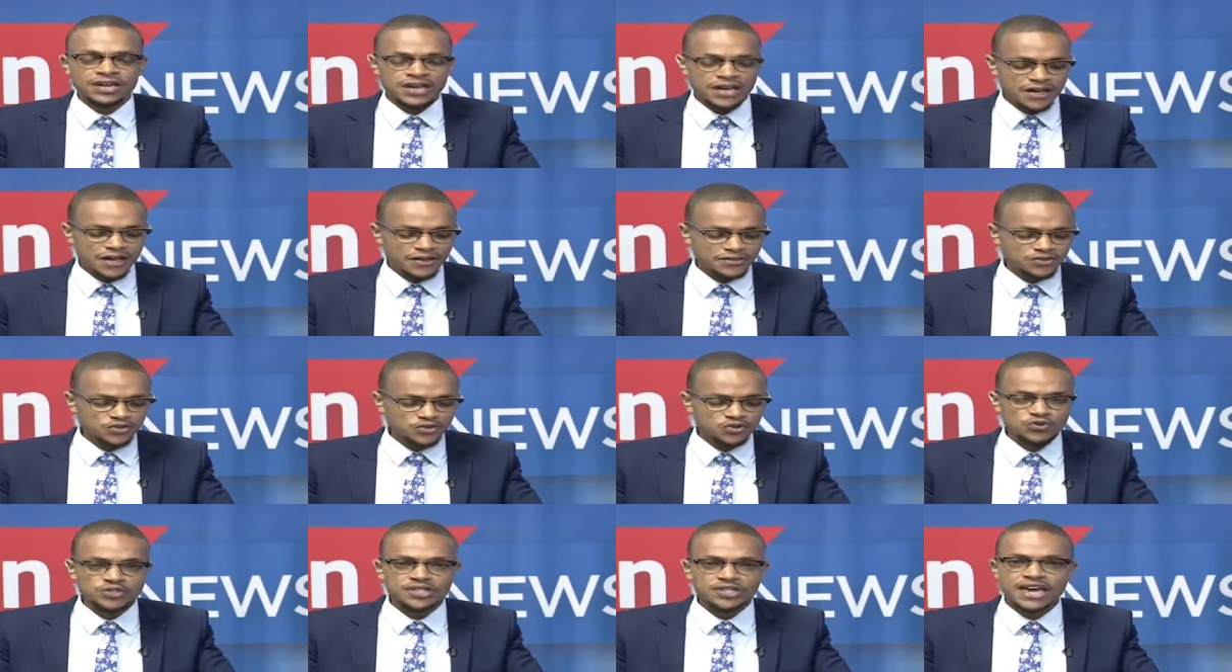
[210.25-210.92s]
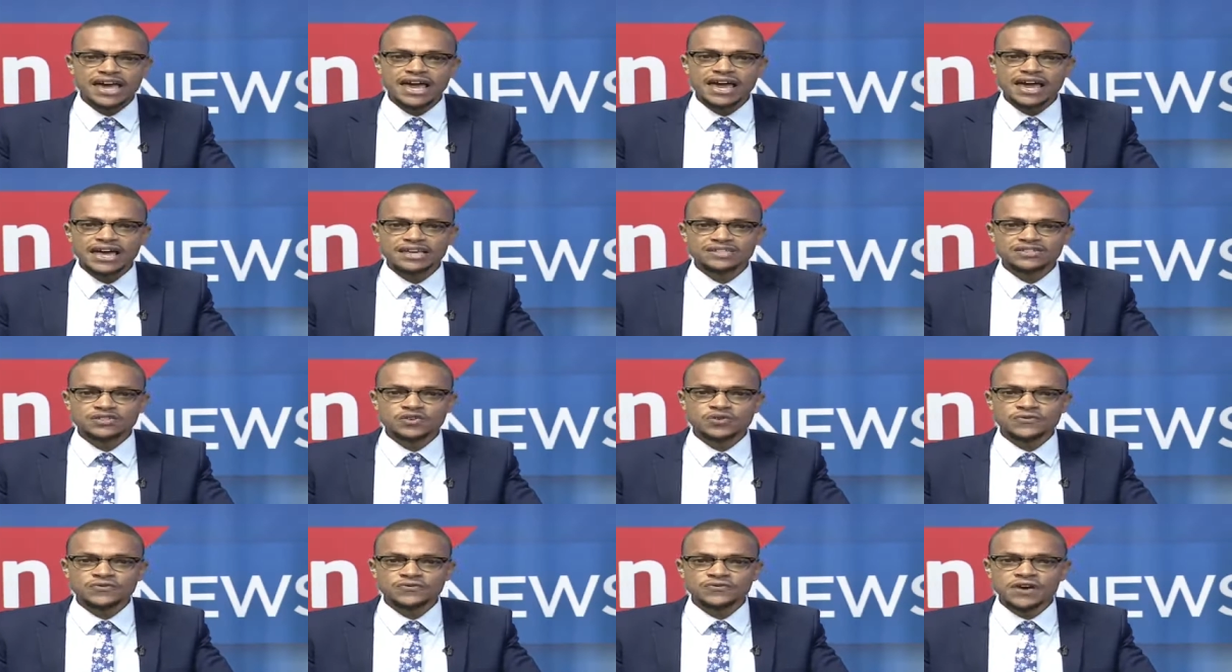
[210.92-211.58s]
Uh, the daughter
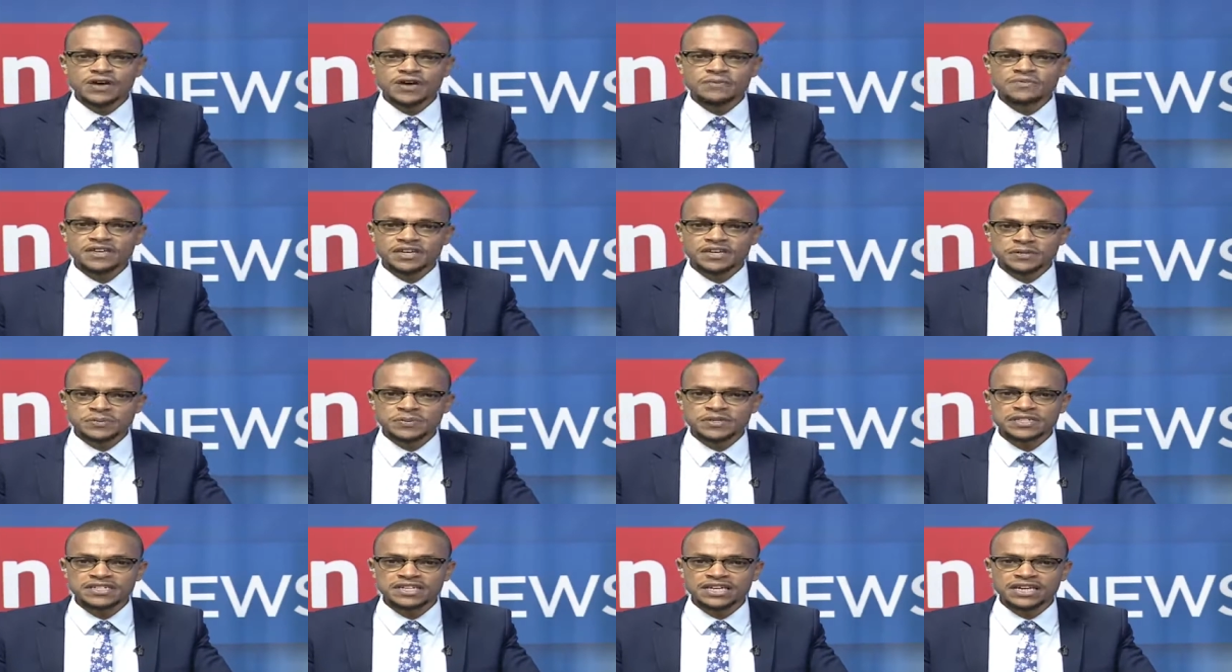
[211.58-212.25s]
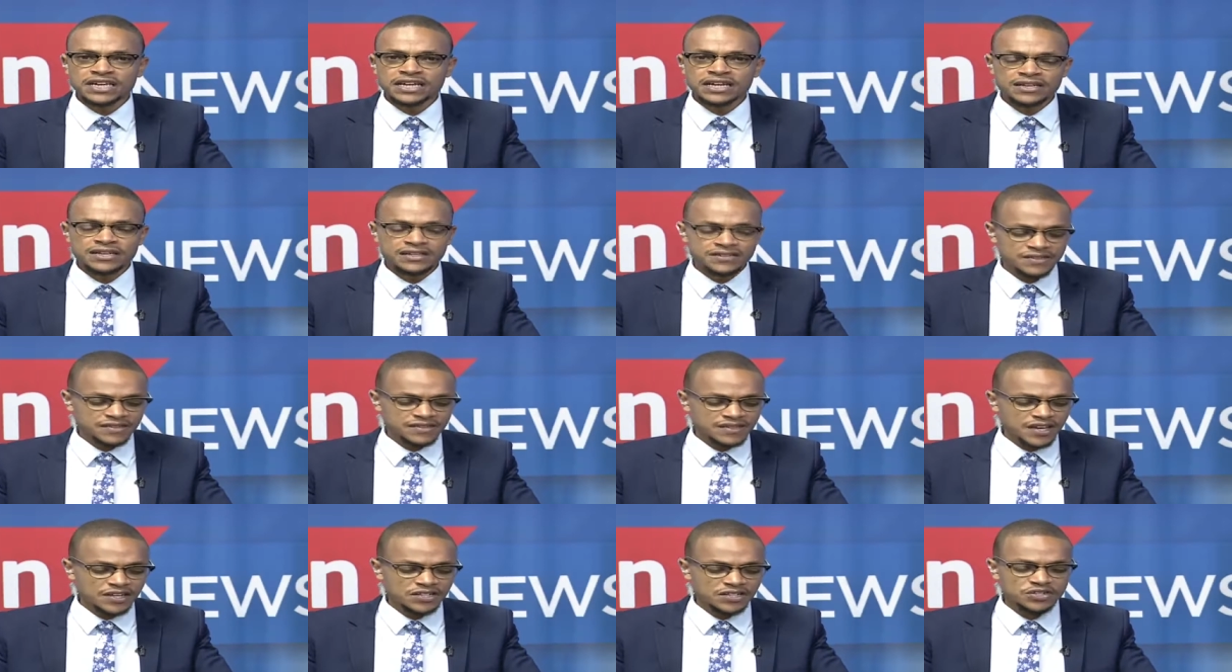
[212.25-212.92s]
has confirmed that particular
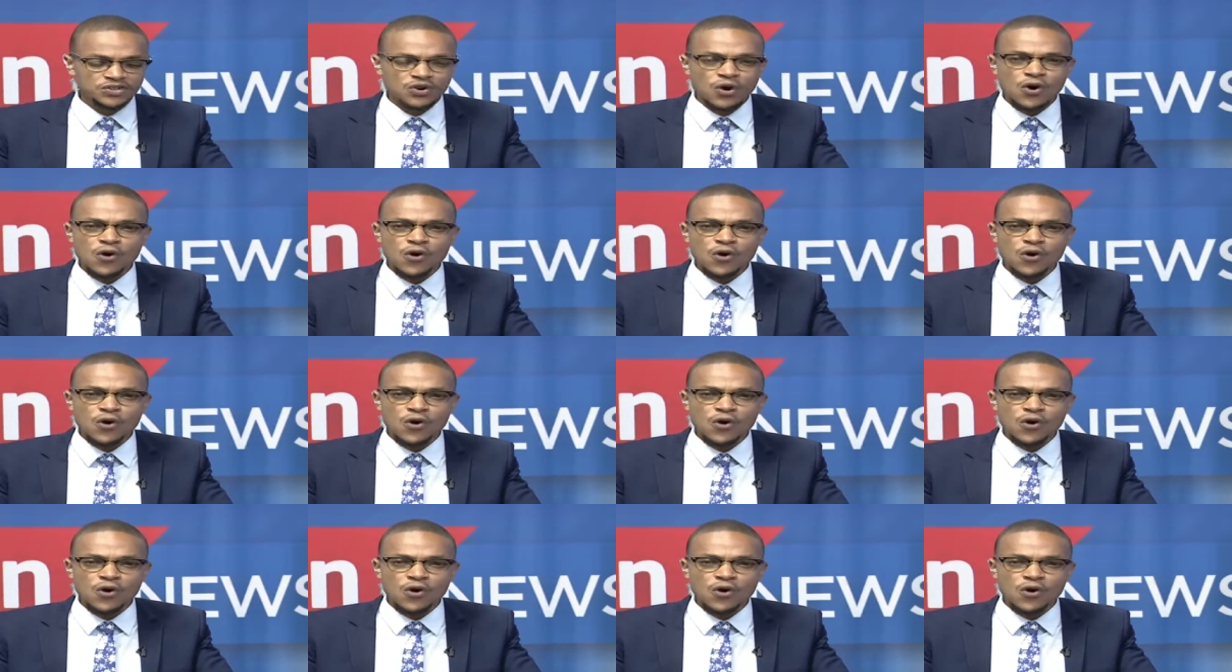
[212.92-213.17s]
set